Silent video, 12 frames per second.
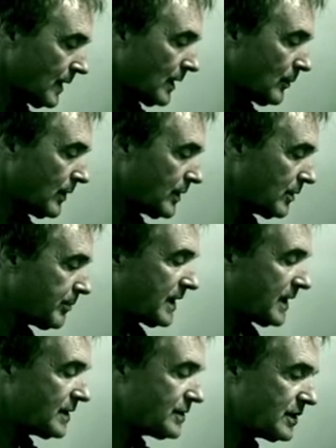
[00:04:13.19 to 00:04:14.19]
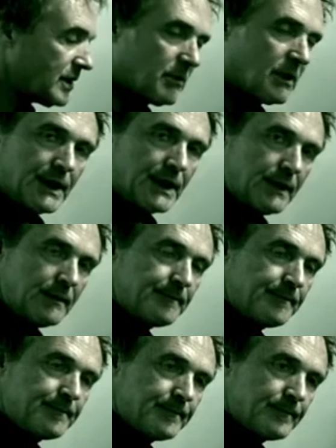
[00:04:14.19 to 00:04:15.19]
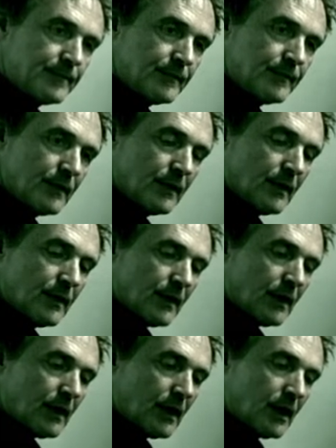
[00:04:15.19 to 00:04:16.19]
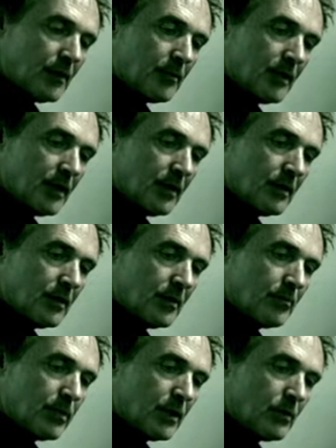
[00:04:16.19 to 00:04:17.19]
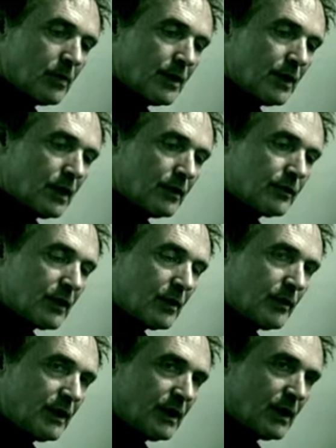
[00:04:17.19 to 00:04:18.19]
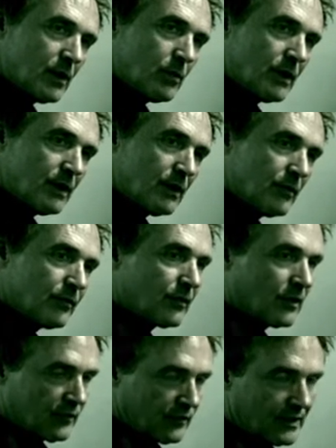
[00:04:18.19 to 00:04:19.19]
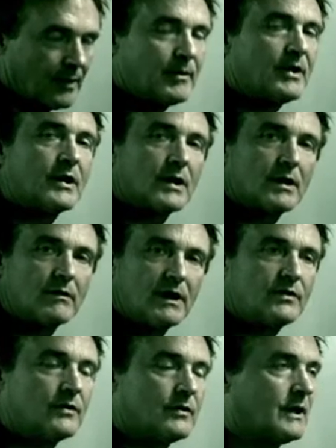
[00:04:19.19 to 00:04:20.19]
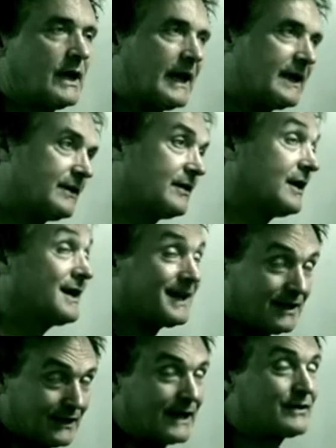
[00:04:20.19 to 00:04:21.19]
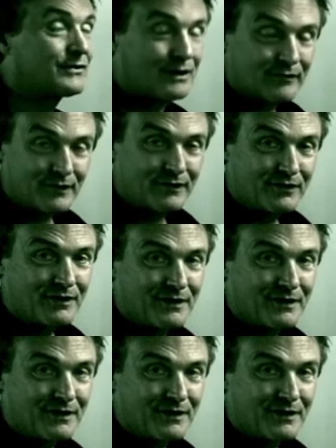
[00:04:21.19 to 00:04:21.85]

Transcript: We could be in G minor, but we're not, and we know we're not for a very particular reason, and again that's covered